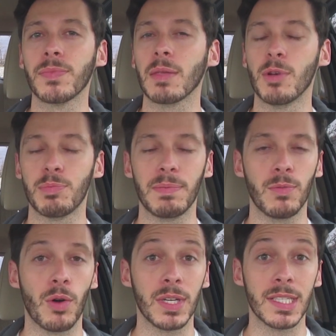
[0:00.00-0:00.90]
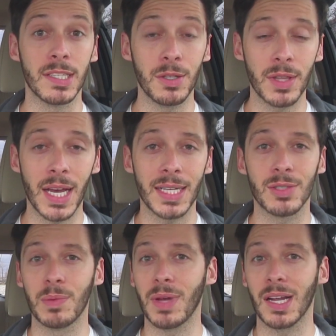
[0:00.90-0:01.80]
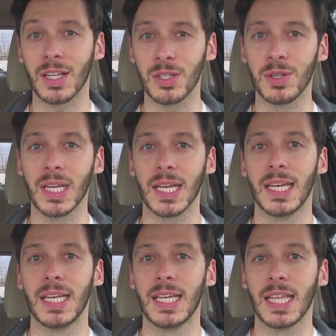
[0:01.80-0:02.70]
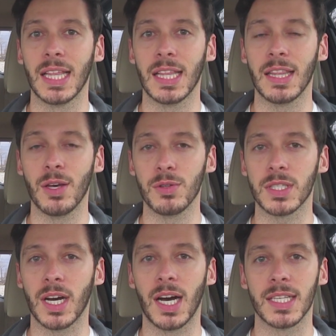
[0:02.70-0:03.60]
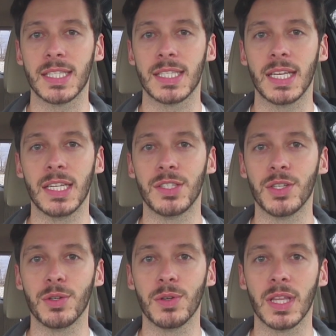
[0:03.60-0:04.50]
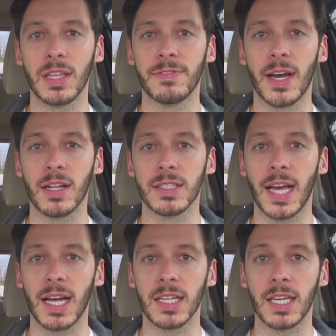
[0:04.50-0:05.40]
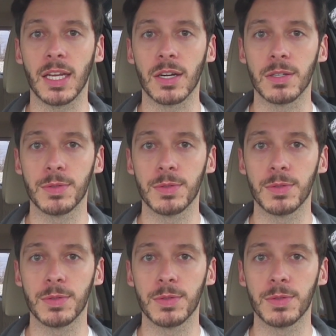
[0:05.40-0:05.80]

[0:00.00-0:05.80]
Most people won't need to do that, so I'm not including those costs into the final tally here.